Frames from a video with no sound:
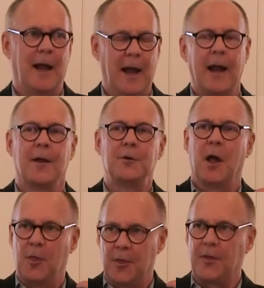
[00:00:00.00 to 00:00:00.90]
And
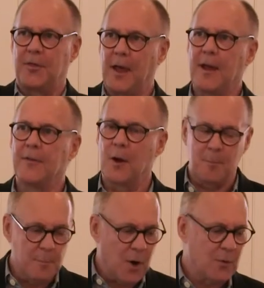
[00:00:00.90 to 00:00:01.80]
the thing
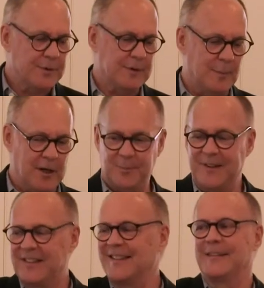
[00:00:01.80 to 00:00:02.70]
that most
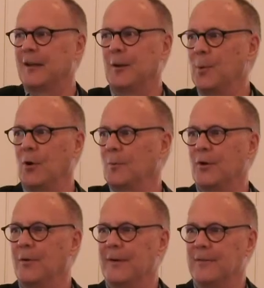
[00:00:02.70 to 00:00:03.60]
amazes, this isn't in the poem,
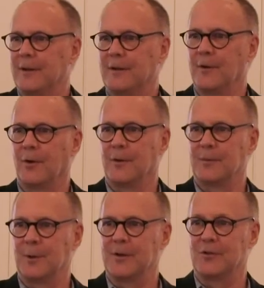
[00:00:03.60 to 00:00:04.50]
you don't even need to know
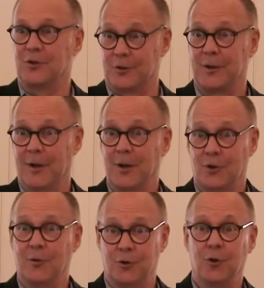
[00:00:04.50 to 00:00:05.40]
this, but it's just,
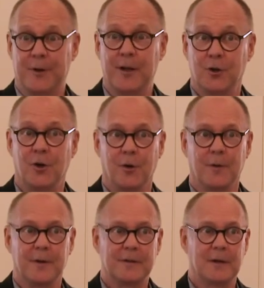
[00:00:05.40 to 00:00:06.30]
you, you need to know
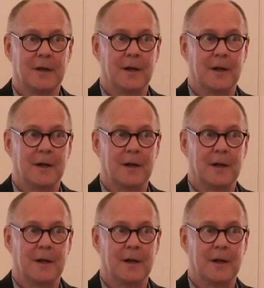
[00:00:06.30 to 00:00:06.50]
this.